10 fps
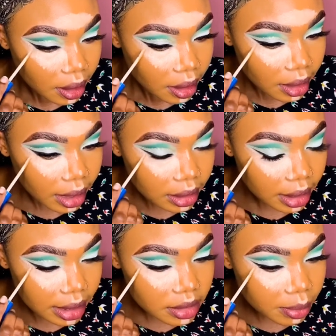I kind of
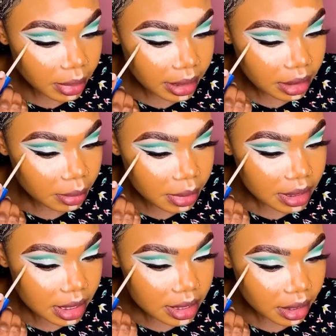like to blend a bit
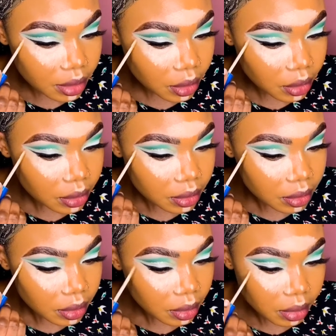as I go
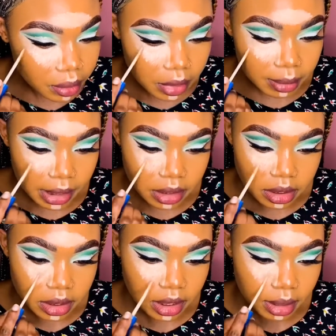with my
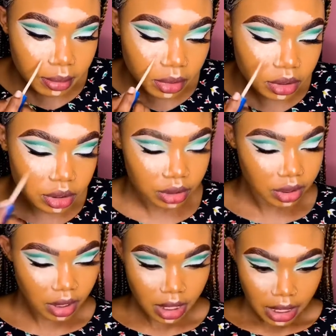concealer brush.
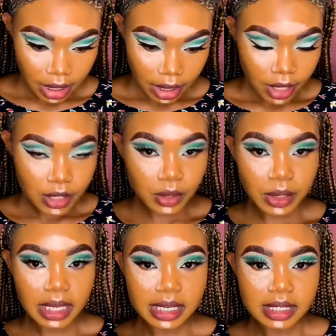So
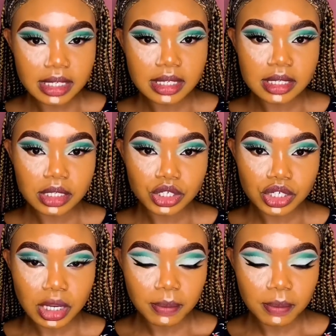yes, this is the shape.